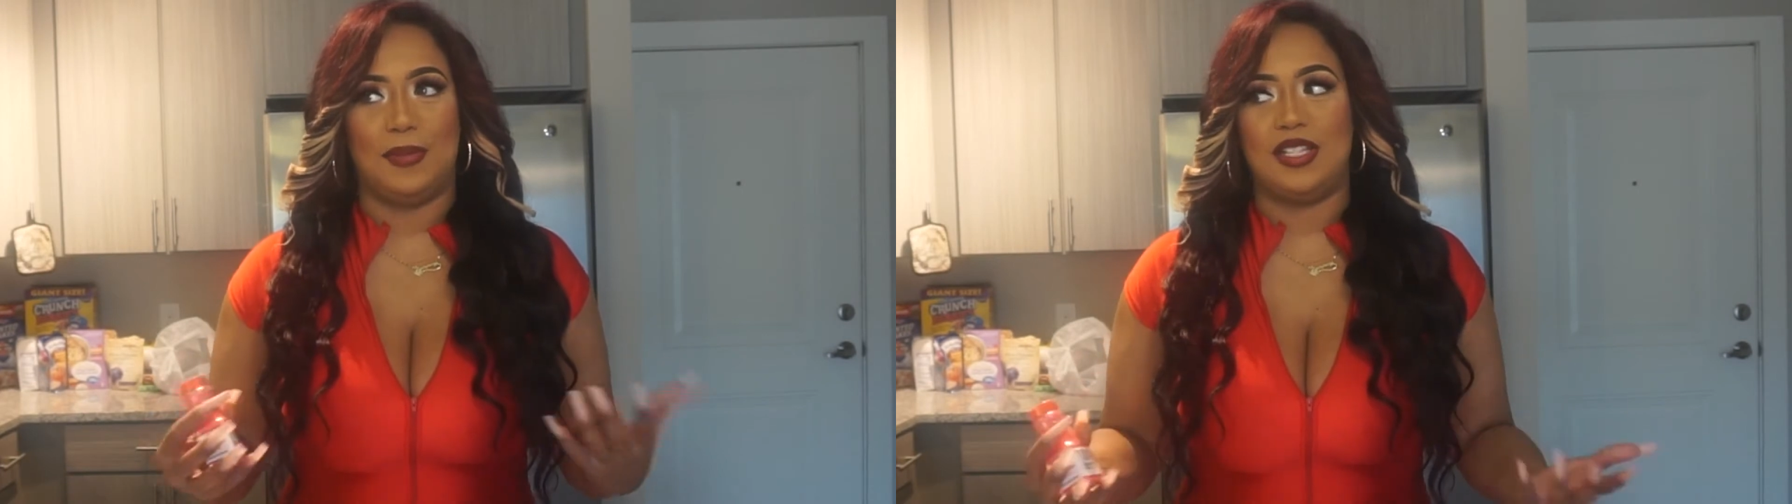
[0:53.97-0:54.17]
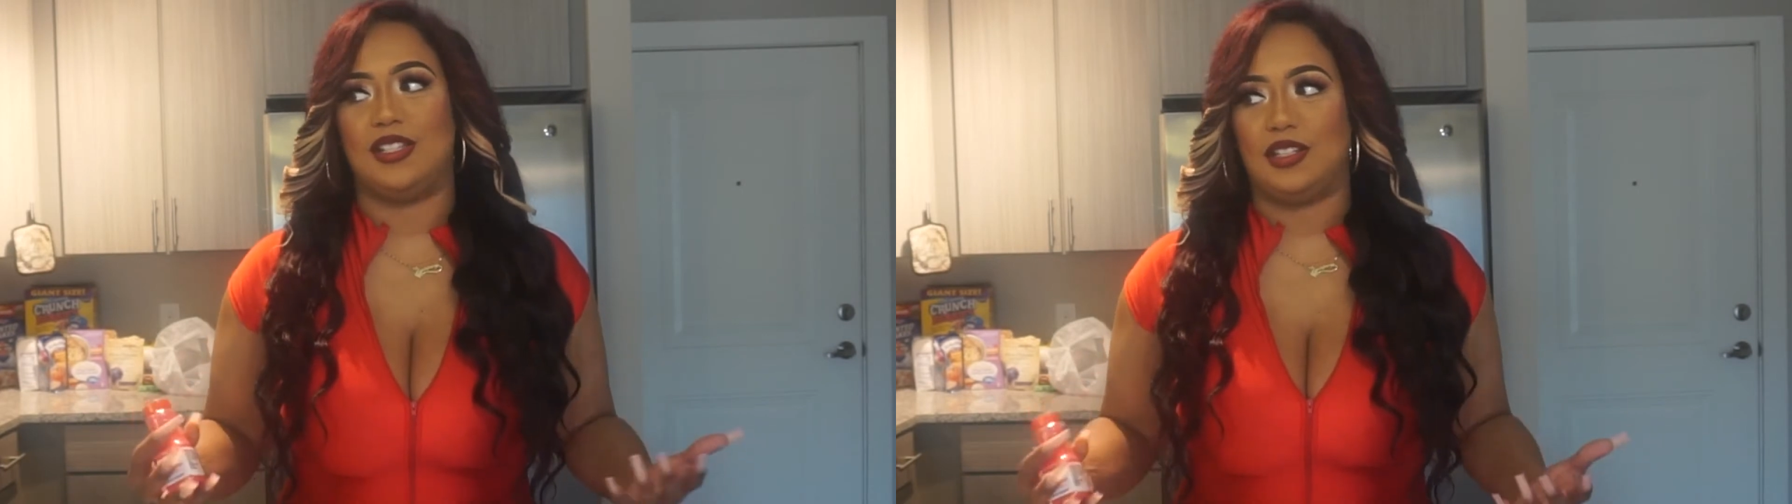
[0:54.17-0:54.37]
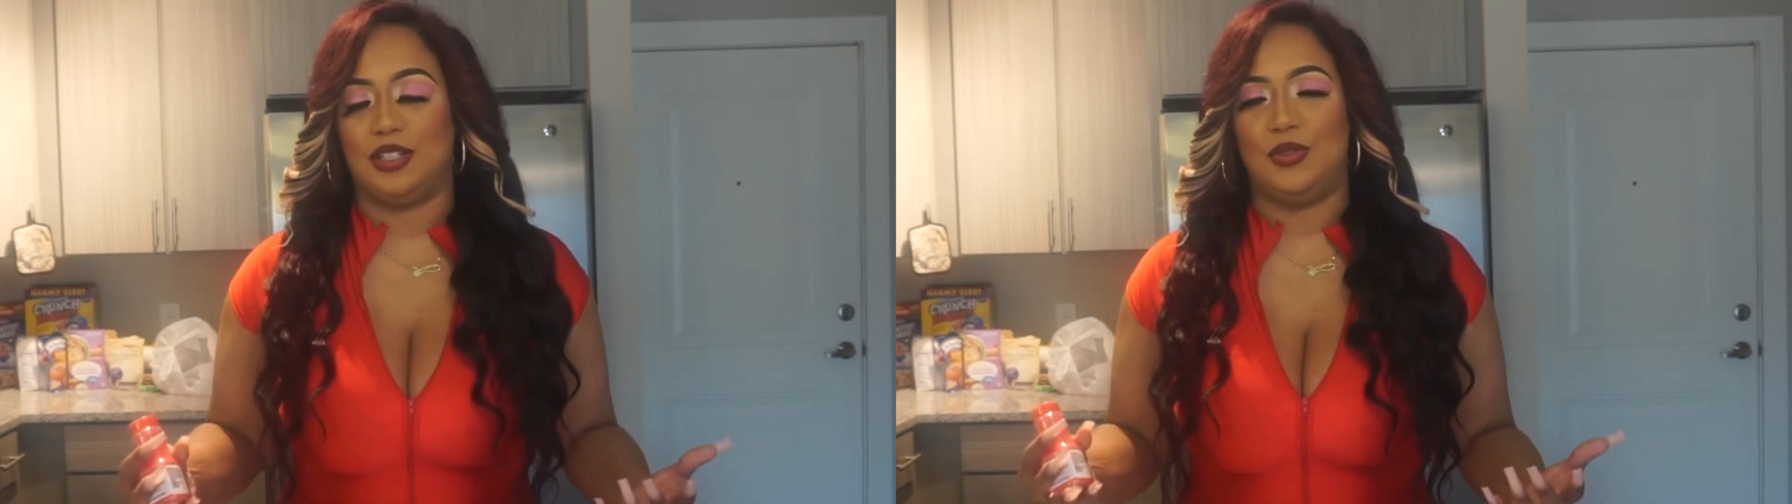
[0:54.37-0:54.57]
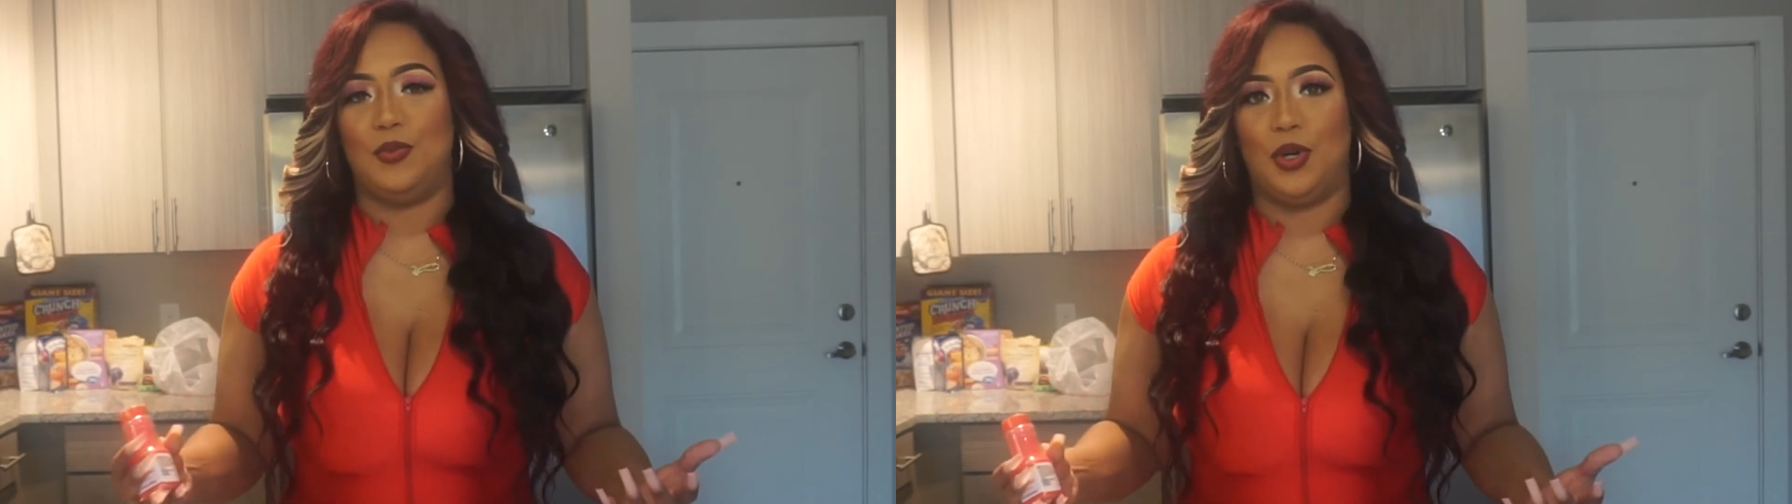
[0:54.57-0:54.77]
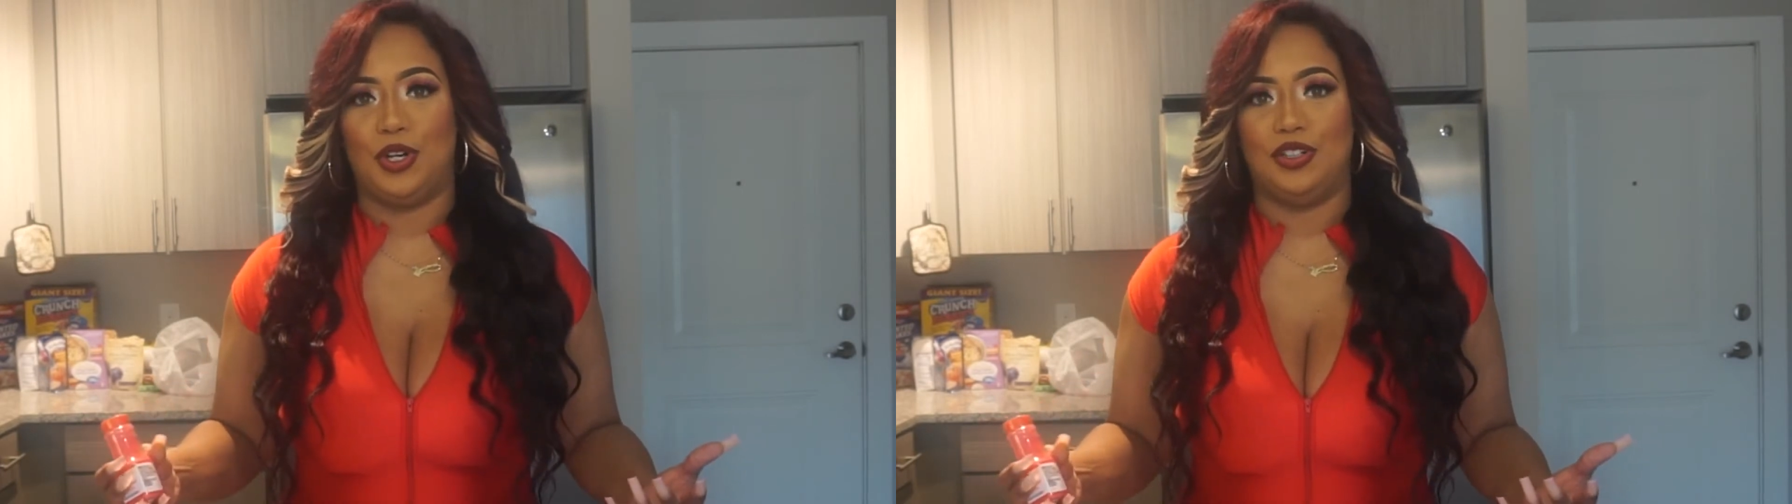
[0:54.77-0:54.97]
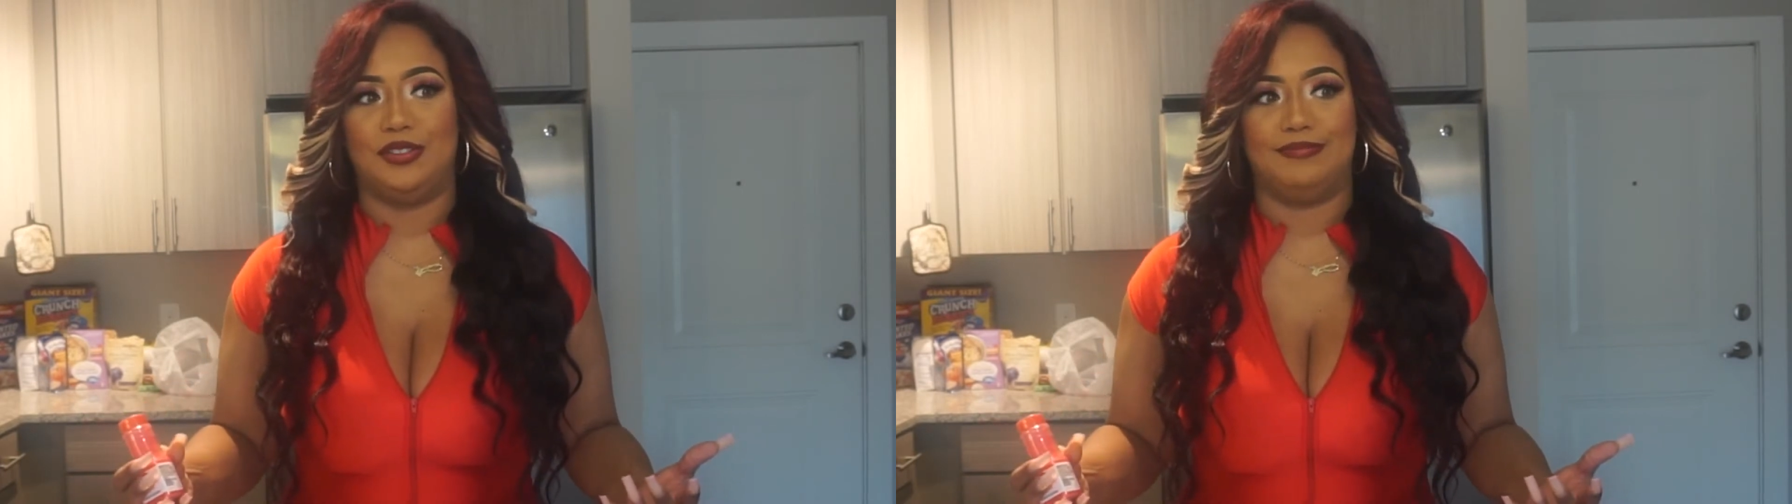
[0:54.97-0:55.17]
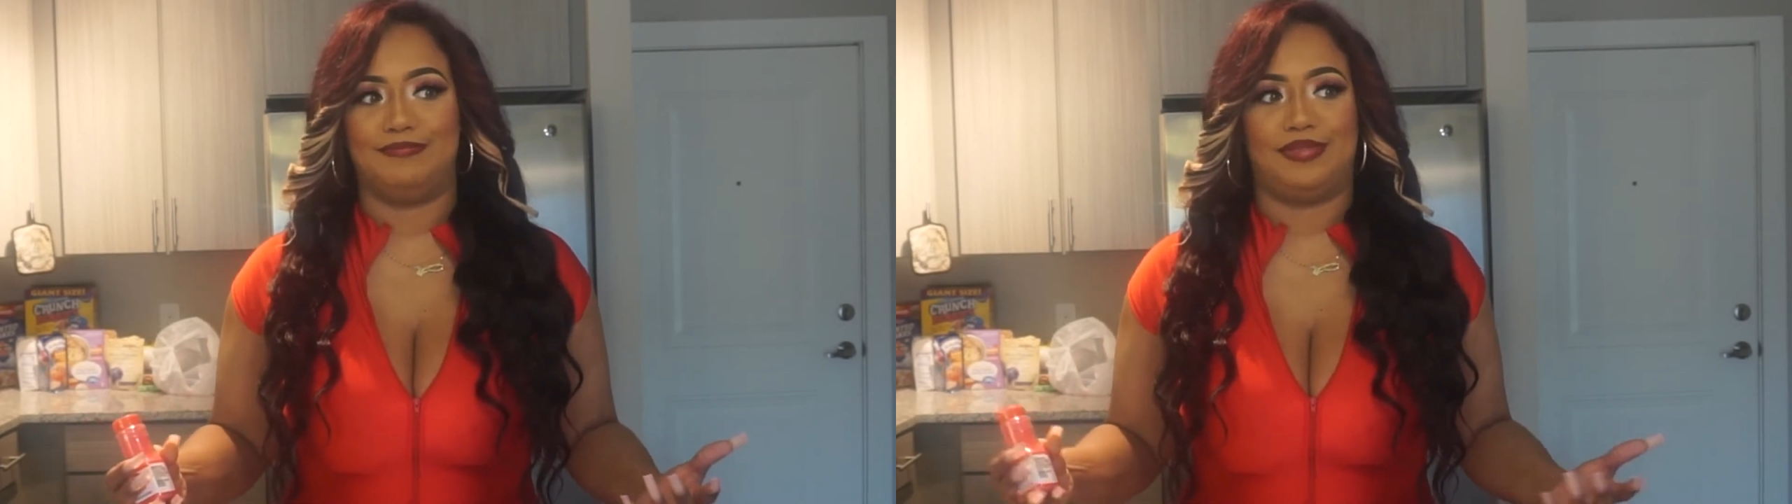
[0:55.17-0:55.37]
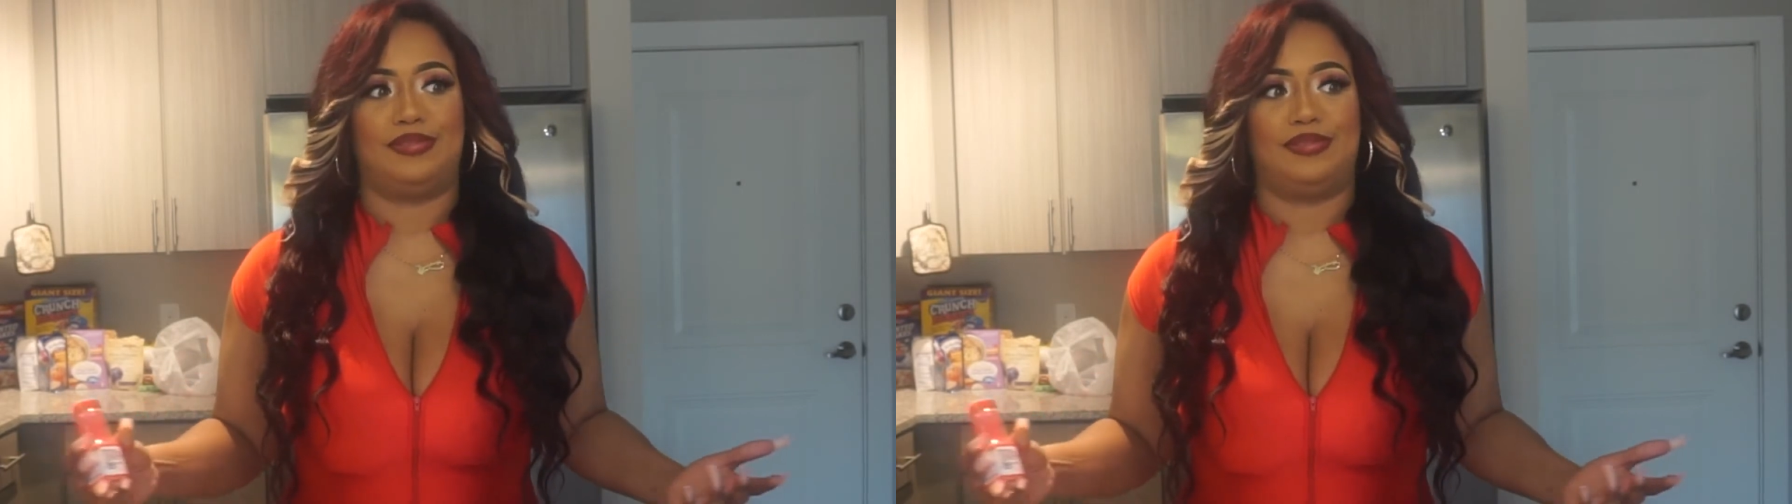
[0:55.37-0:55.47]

basically were